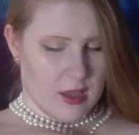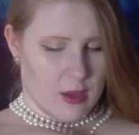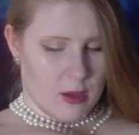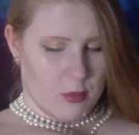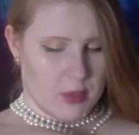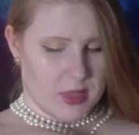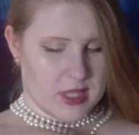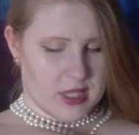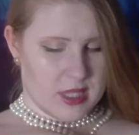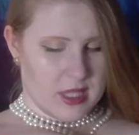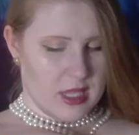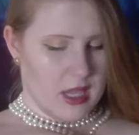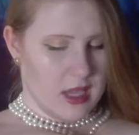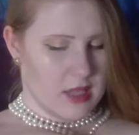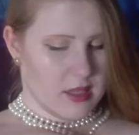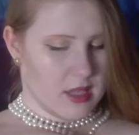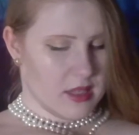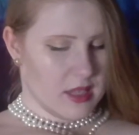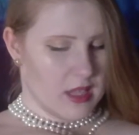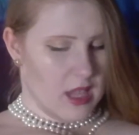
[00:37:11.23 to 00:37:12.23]
But seeing
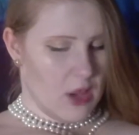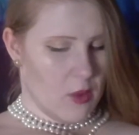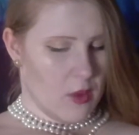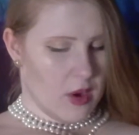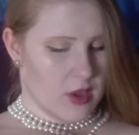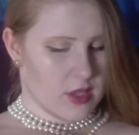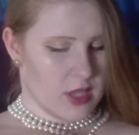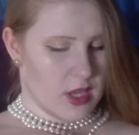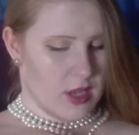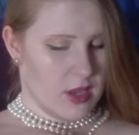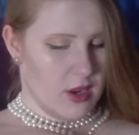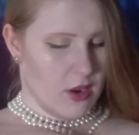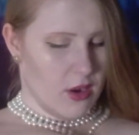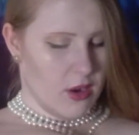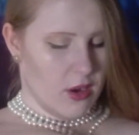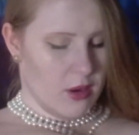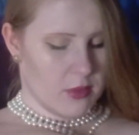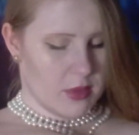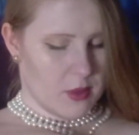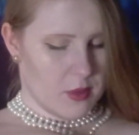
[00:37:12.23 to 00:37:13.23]
that thou art
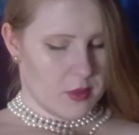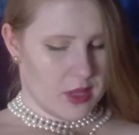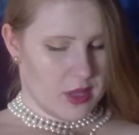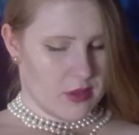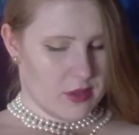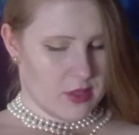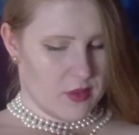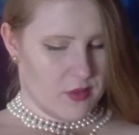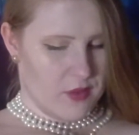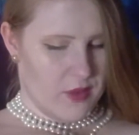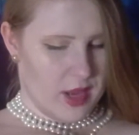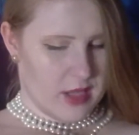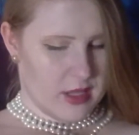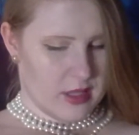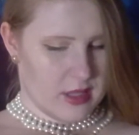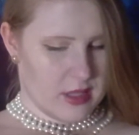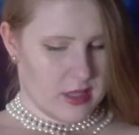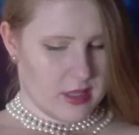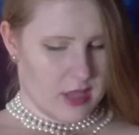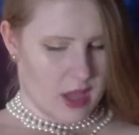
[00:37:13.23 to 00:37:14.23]
unarmed and without
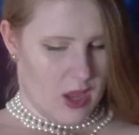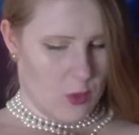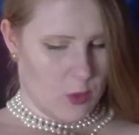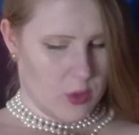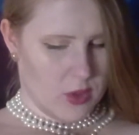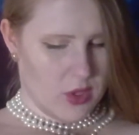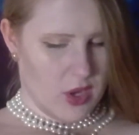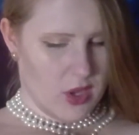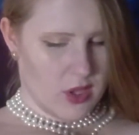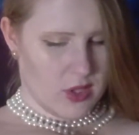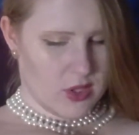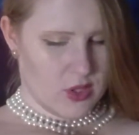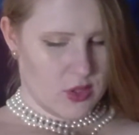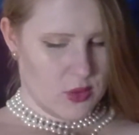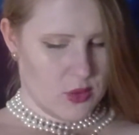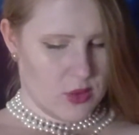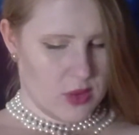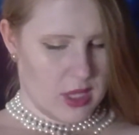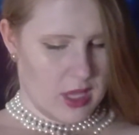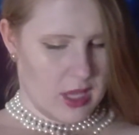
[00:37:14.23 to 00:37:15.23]
defence, I would not do
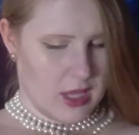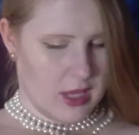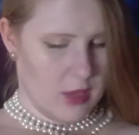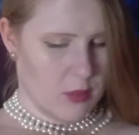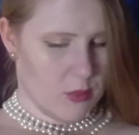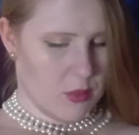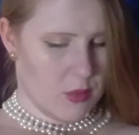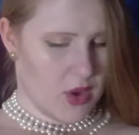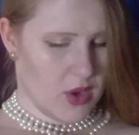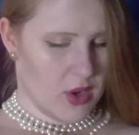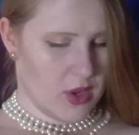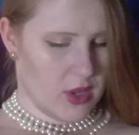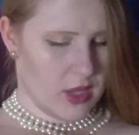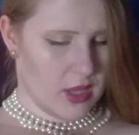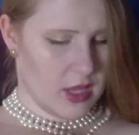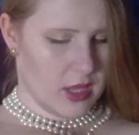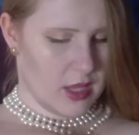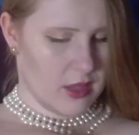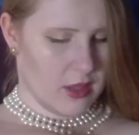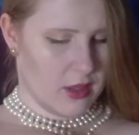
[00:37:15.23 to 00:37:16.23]
thee any bodily
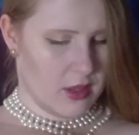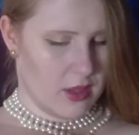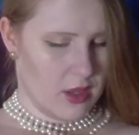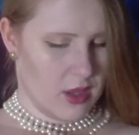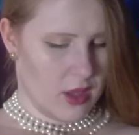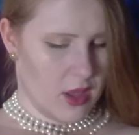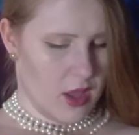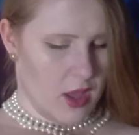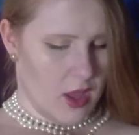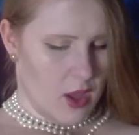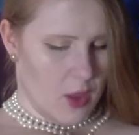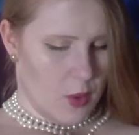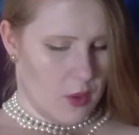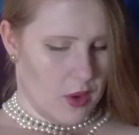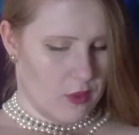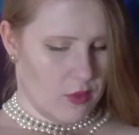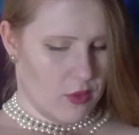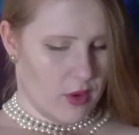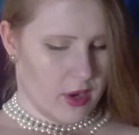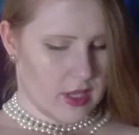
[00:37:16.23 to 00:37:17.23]
ill,
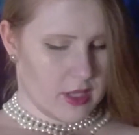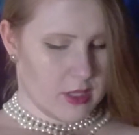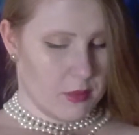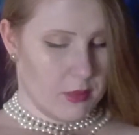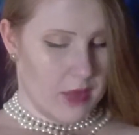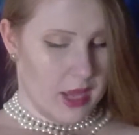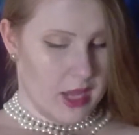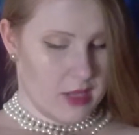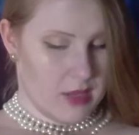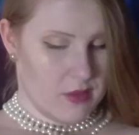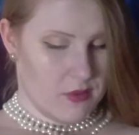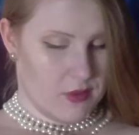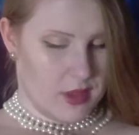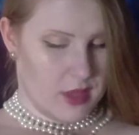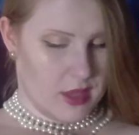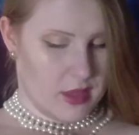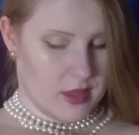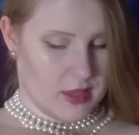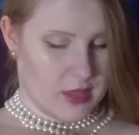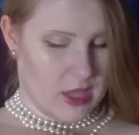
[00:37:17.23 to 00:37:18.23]
wherefore I demand of thee
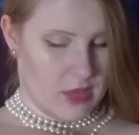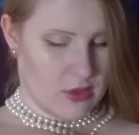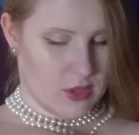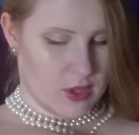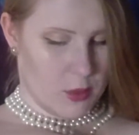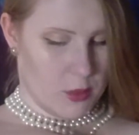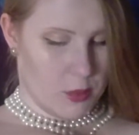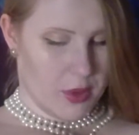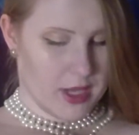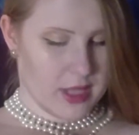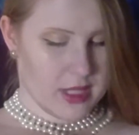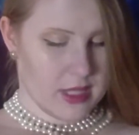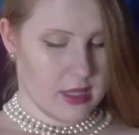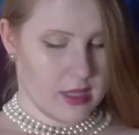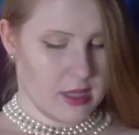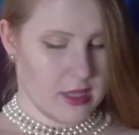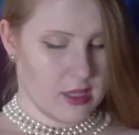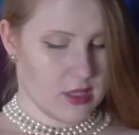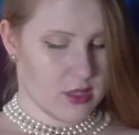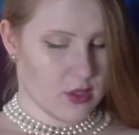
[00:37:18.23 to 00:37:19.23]
that thou shalt
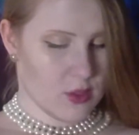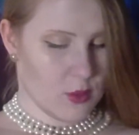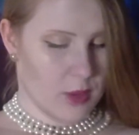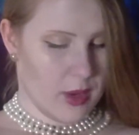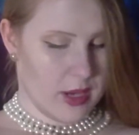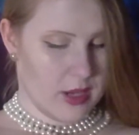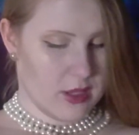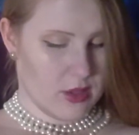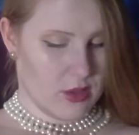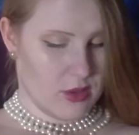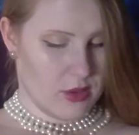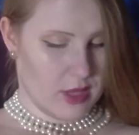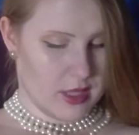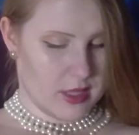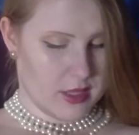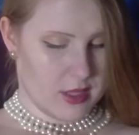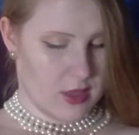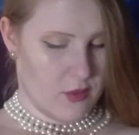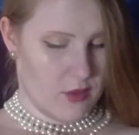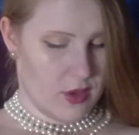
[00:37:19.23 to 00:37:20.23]
presently surrender
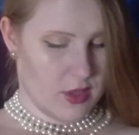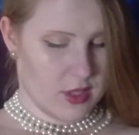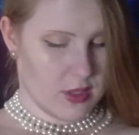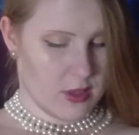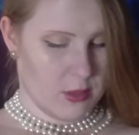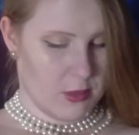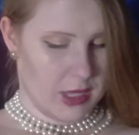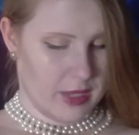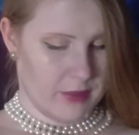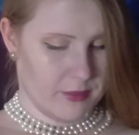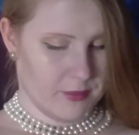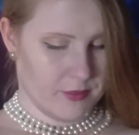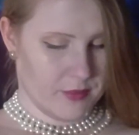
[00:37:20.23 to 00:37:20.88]
thyself unto me.